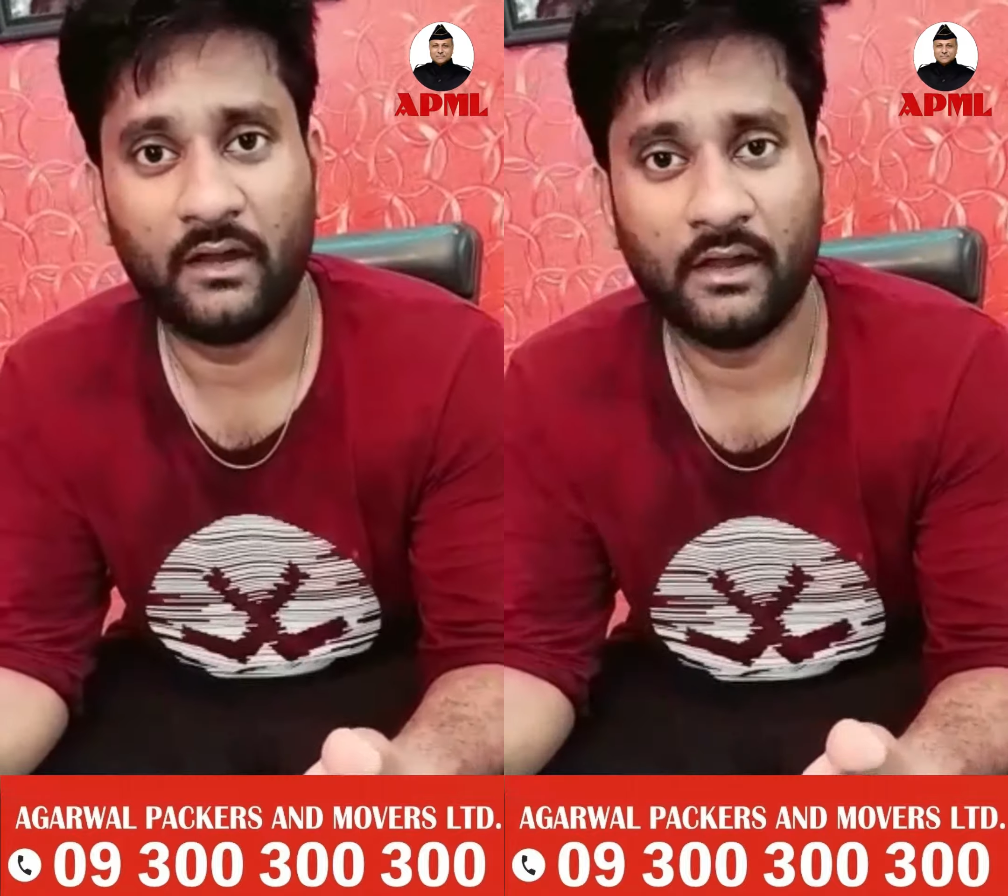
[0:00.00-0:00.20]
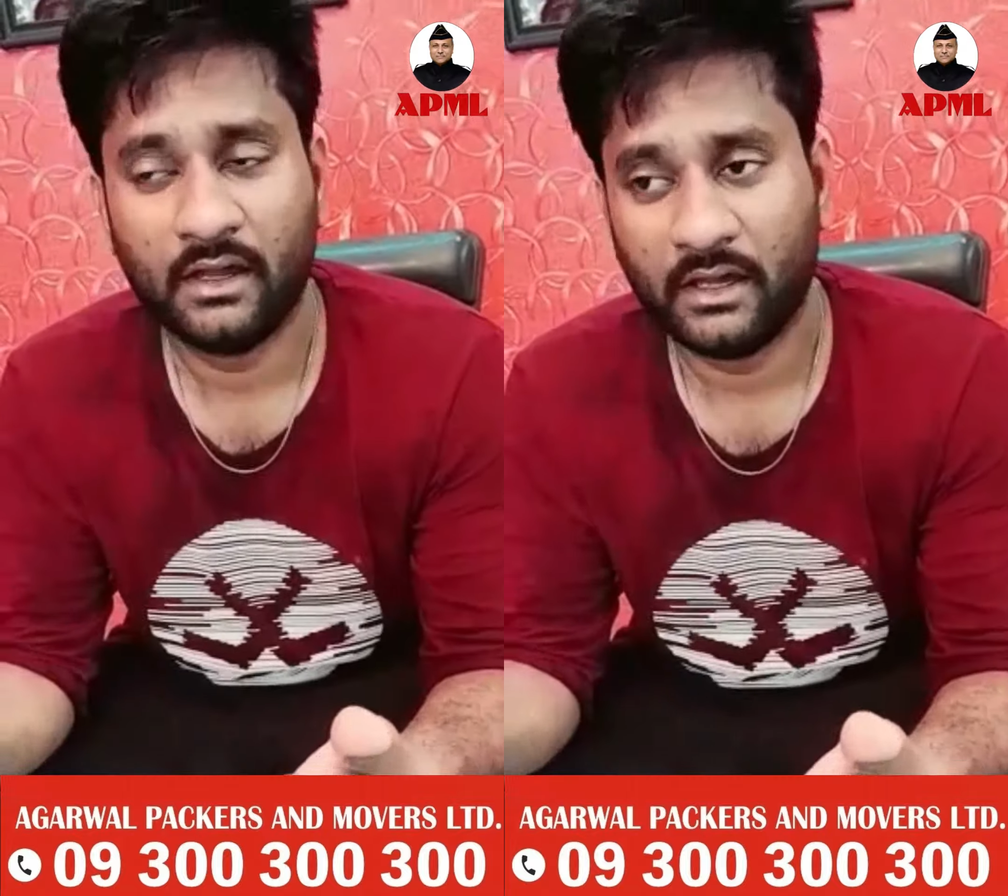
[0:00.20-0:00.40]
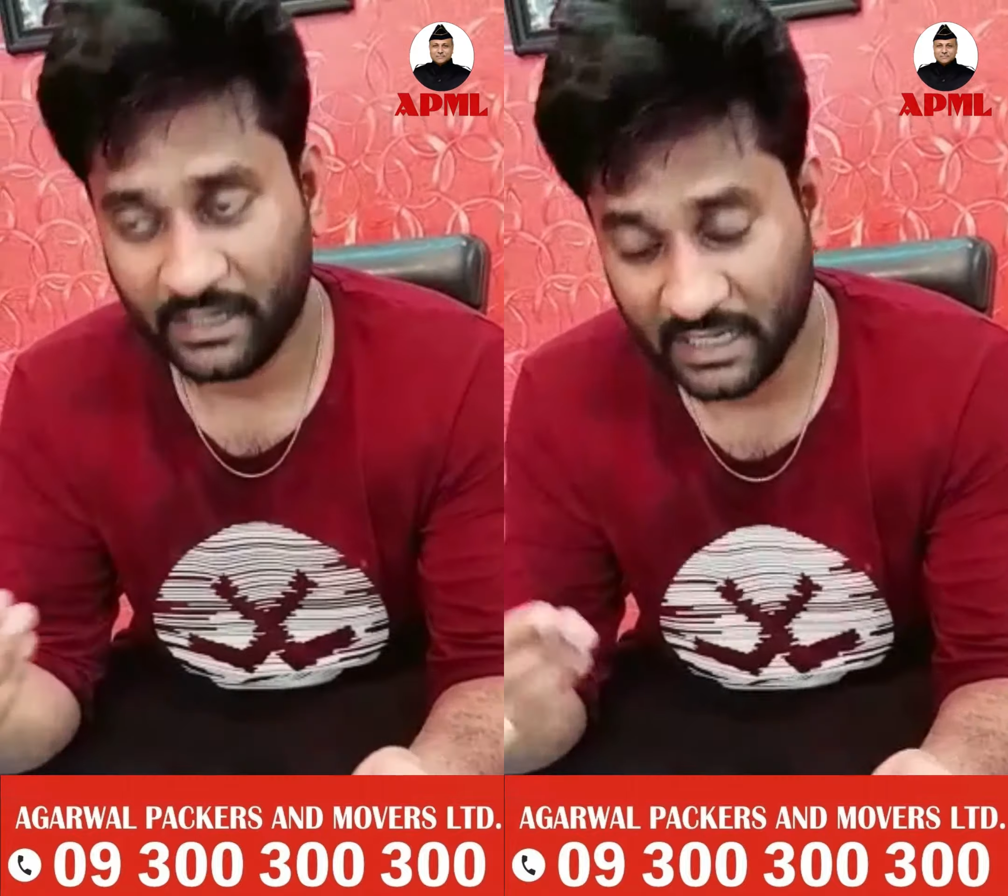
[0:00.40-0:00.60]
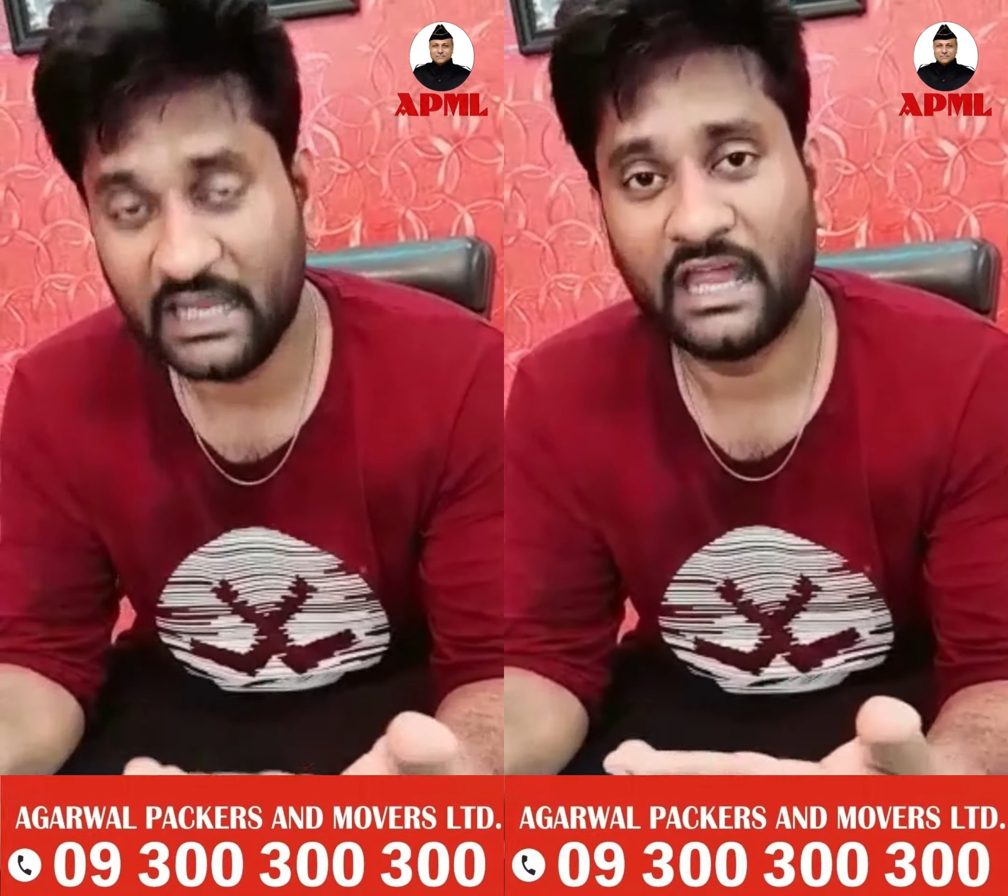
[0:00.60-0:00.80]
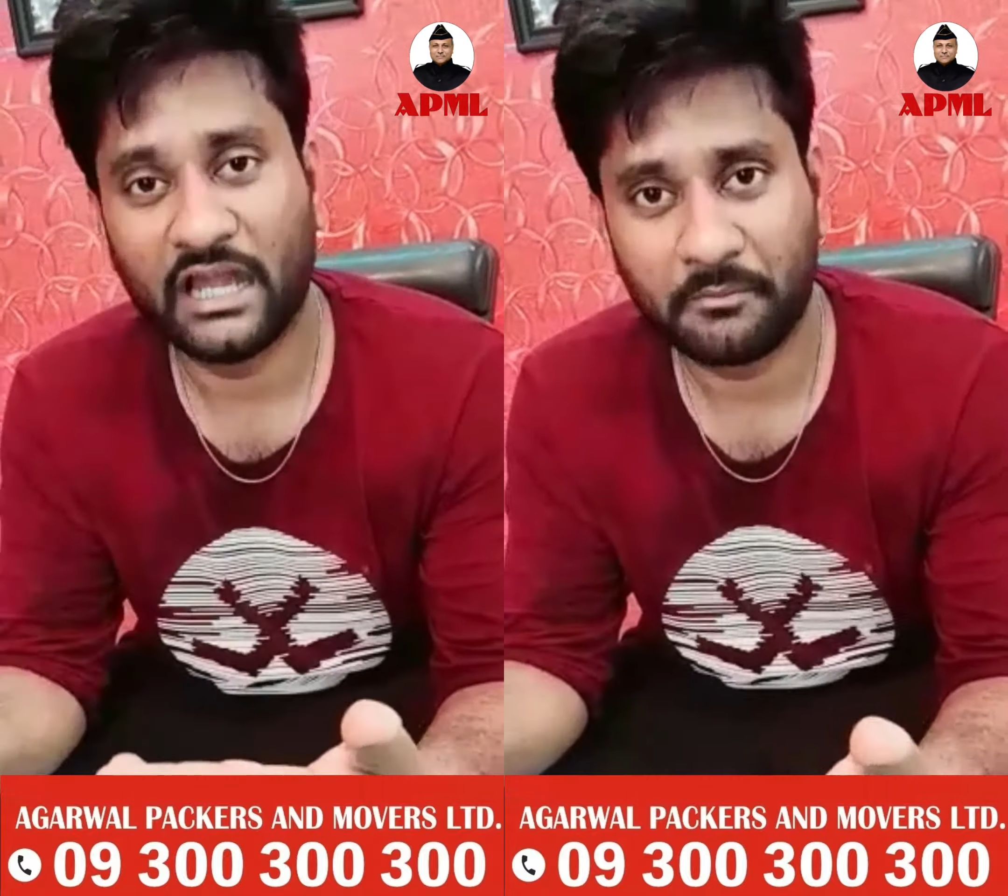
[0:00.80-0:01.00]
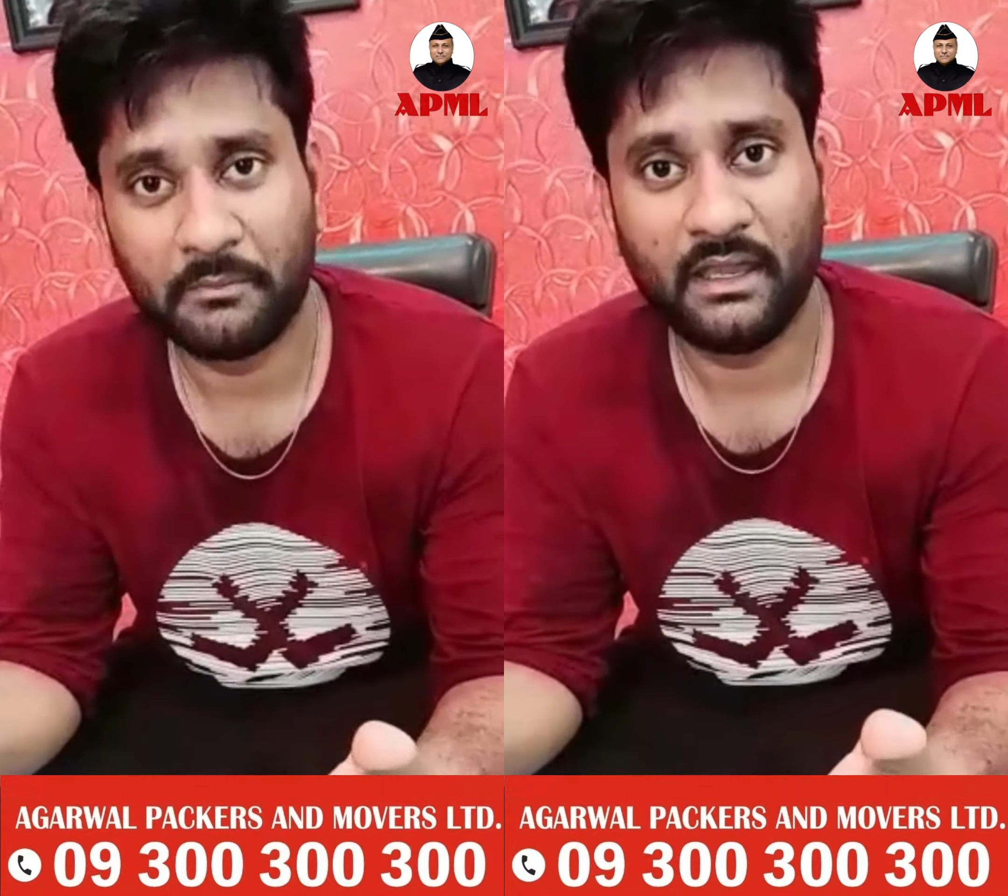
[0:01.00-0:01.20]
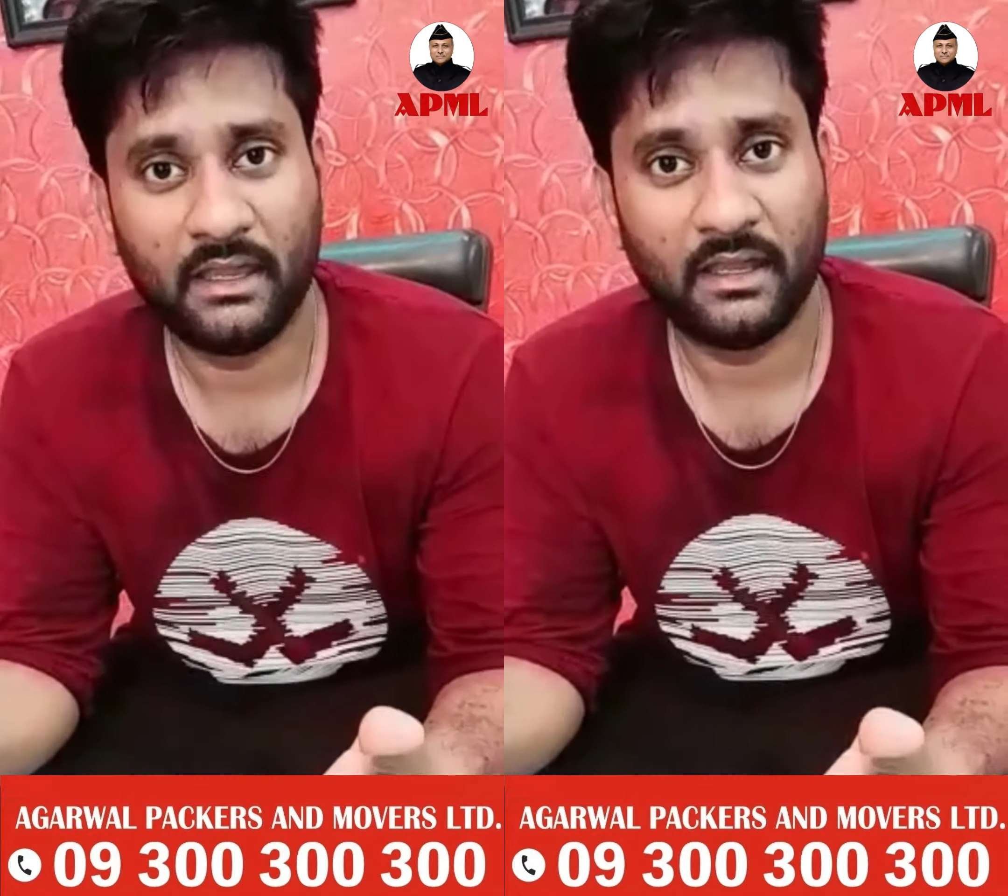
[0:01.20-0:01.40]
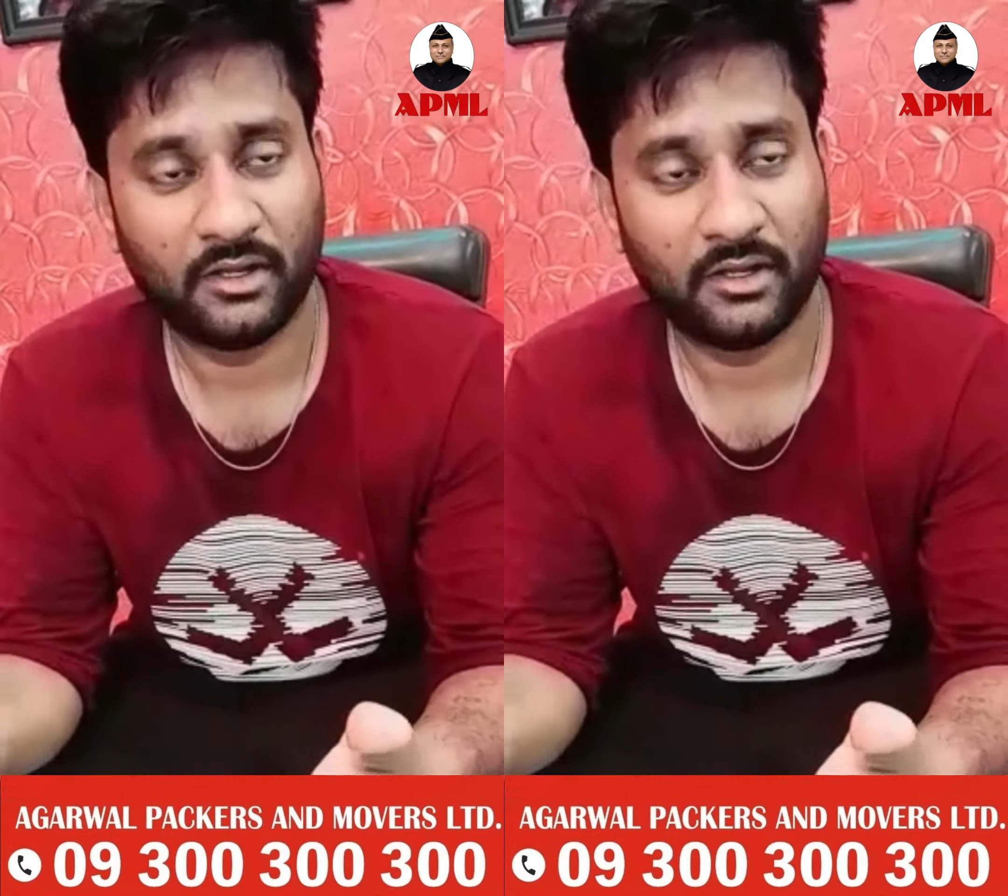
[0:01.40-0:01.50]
really helped me